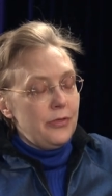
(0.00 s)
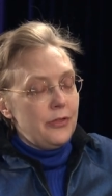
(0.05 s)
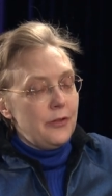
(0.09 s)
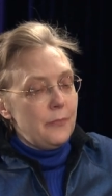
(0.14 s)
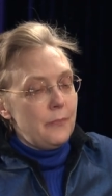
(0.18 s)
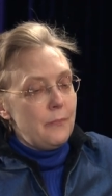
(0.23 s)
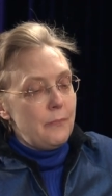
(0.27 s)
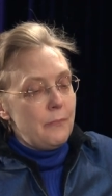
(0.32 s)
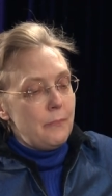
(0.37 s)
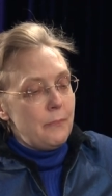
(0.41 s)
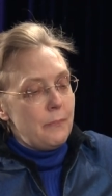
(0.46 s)
the
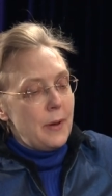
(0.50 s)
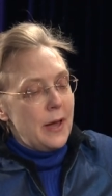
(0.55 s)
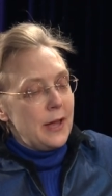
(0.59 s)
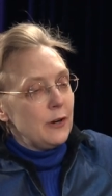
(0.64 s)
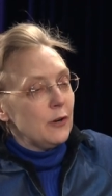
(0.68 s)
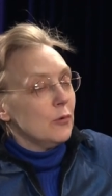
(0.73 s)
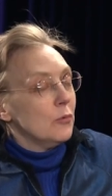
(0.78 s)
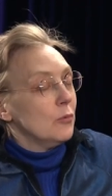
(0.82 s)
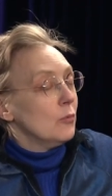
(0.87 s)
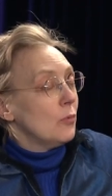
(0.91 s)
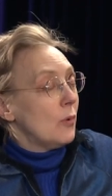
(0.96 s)

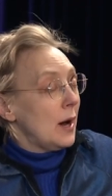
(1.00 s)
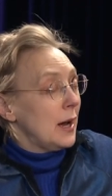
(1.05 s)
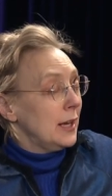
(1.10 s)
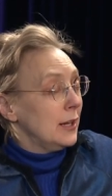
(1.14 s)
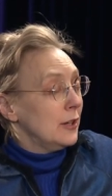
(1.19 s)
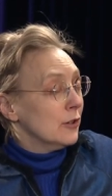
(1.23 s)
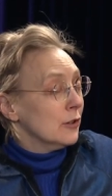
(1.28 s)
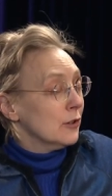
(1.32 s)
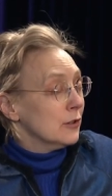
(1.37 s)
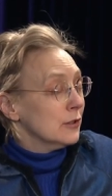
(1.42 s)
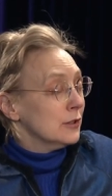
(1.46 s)
better
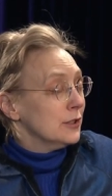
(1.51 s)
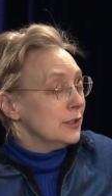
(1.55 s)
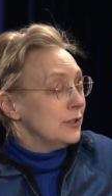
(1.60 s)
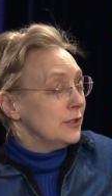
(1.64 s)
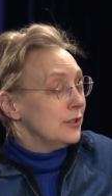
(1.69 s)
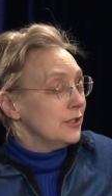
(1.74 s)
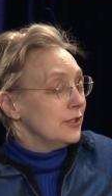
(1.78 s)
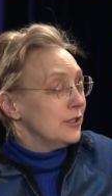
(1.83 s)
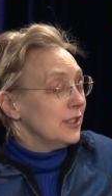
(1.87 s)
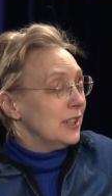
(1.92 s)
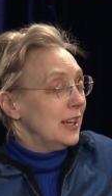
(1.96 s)

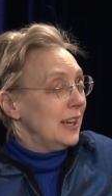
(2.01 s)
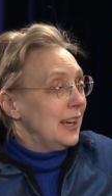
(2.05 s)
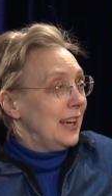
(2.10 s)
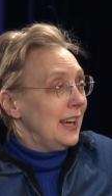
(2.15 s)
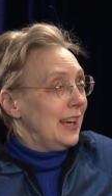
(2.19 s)
writers,